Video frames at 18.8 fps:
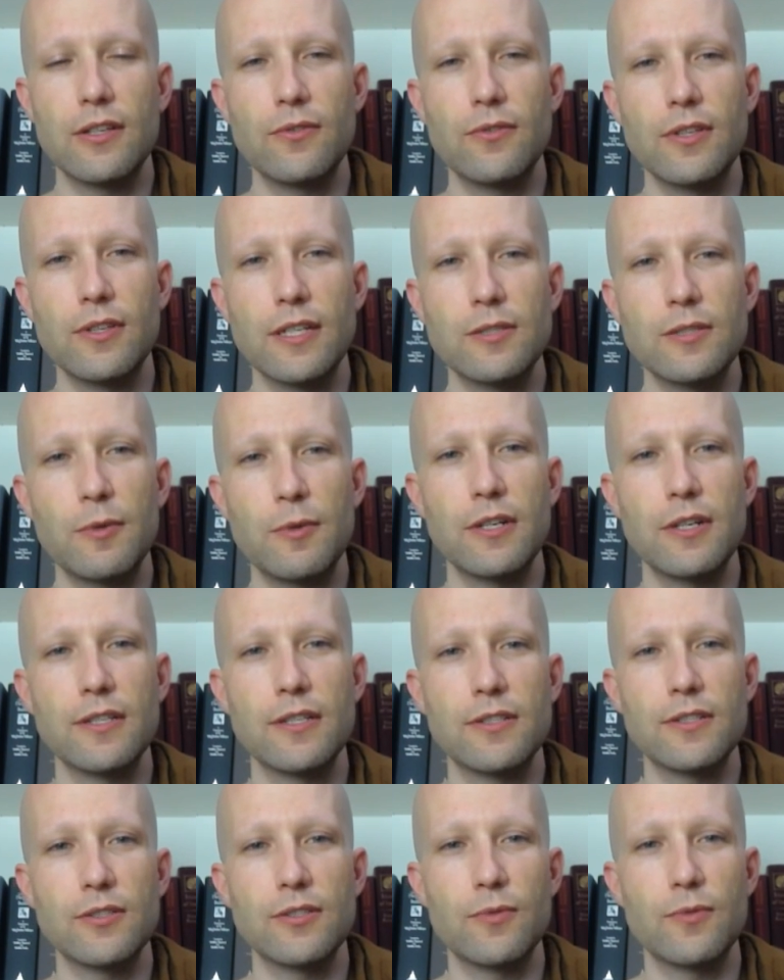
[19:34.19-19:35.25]
experiences
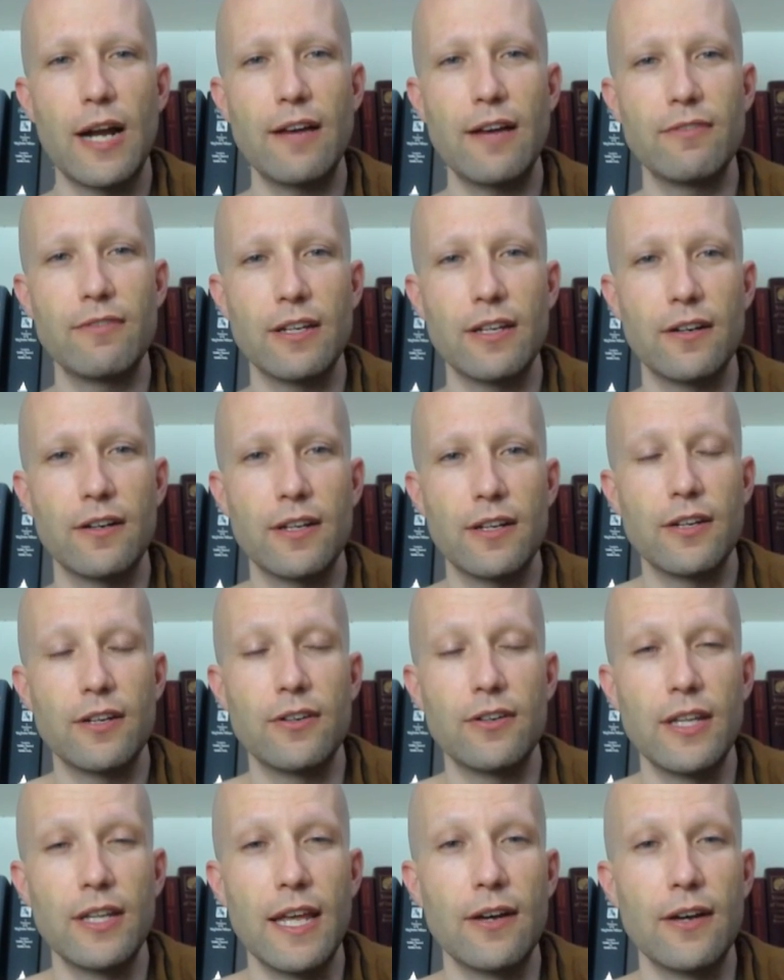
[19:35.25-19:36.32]
we're having are here and now.